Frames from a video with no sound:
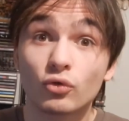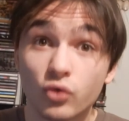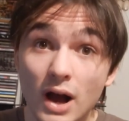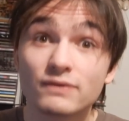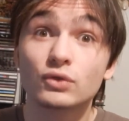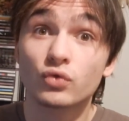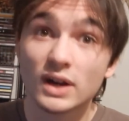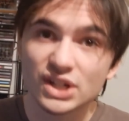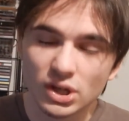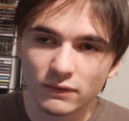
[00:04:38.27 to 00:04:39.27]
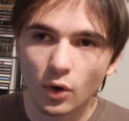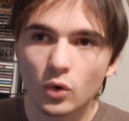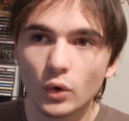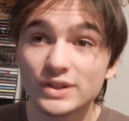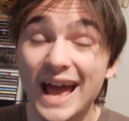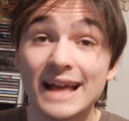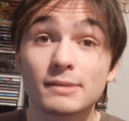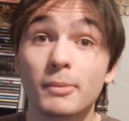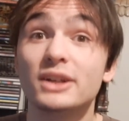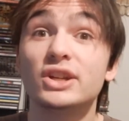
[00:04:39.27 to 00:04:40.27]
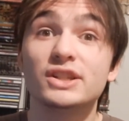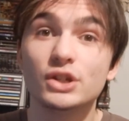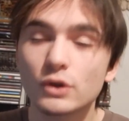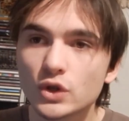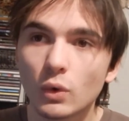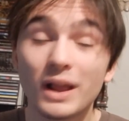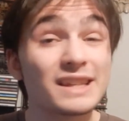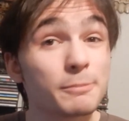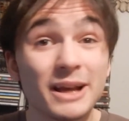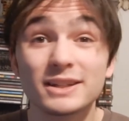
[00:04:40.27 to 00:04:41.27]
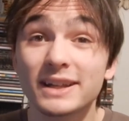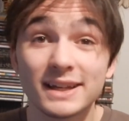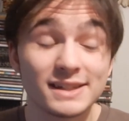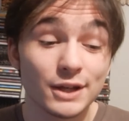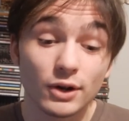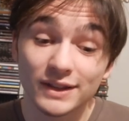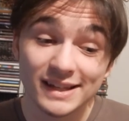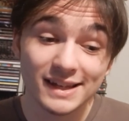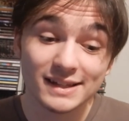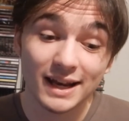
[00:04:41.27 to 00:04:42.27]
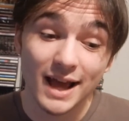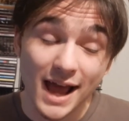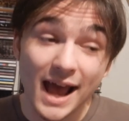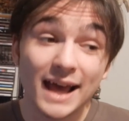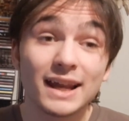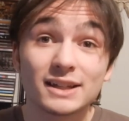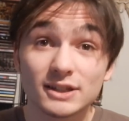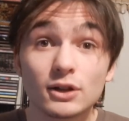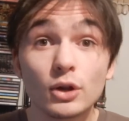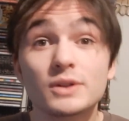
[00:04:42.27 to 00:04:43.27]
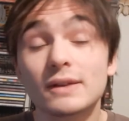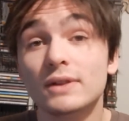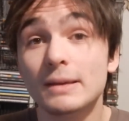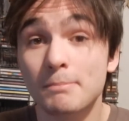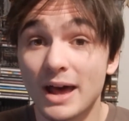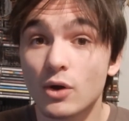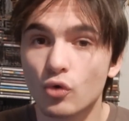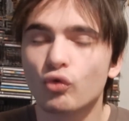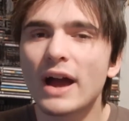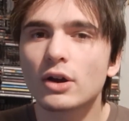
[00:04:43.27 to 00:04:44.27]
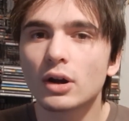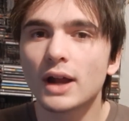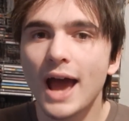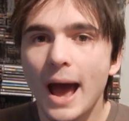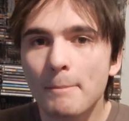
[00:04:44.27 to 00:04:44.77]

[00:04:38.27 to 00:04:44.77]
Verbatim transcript: rough, rigid vocals as much as usual, especially considering this isn't an exclusively metal record,